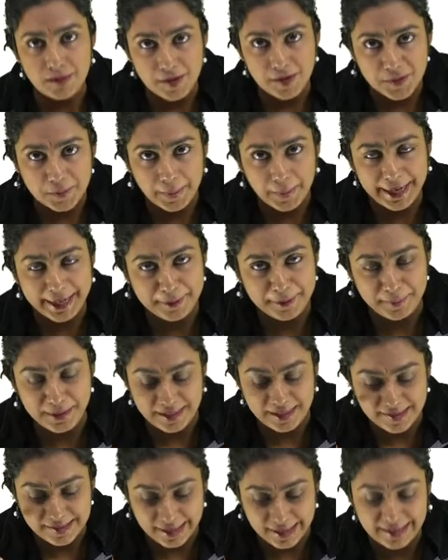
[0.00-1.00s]
Spate
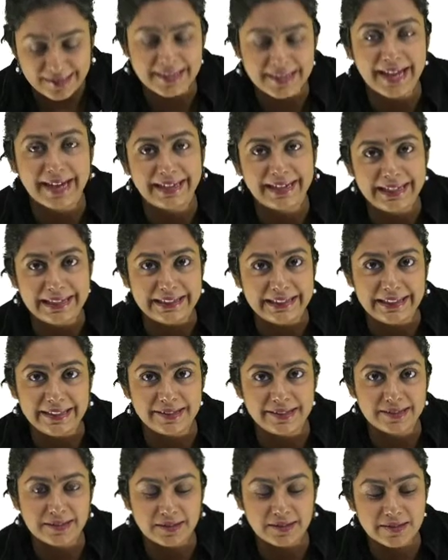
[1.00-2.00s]
means exactly
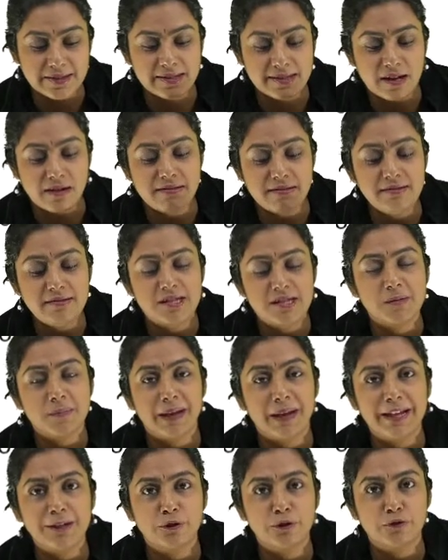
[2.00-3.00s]
these, a sudden
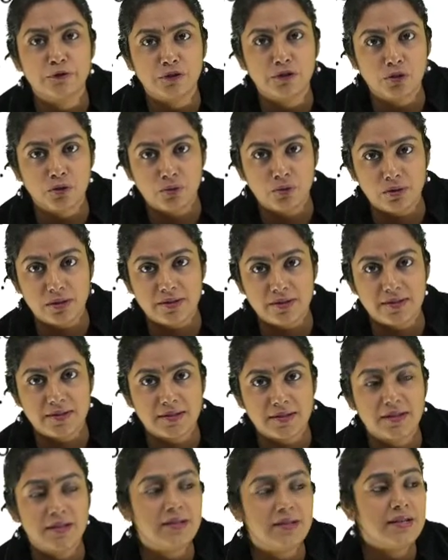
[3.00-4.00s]
spate of
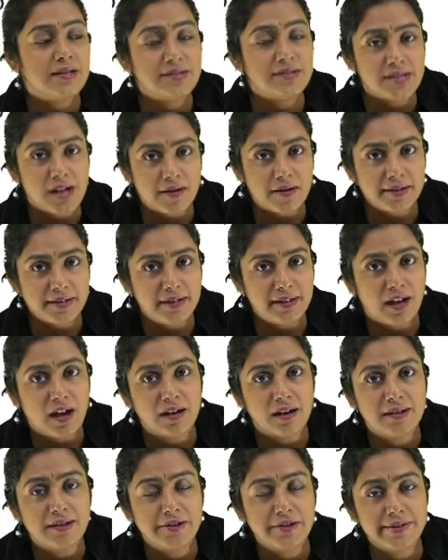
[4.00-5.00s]
colds, sudden
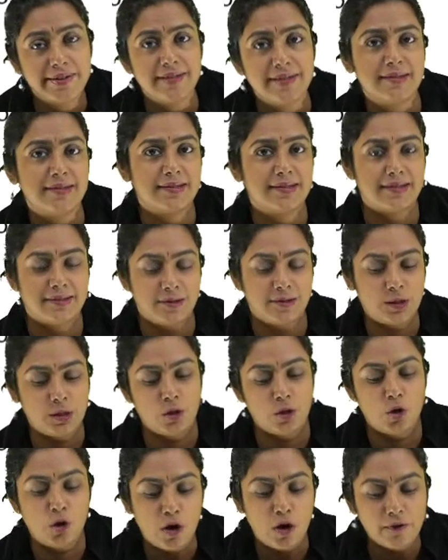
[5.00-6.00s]
occurrence
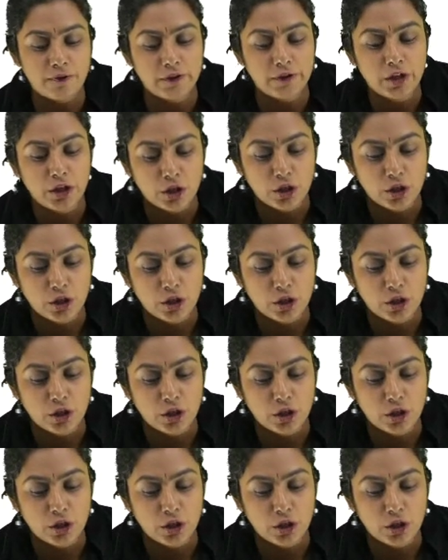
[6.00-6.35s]
of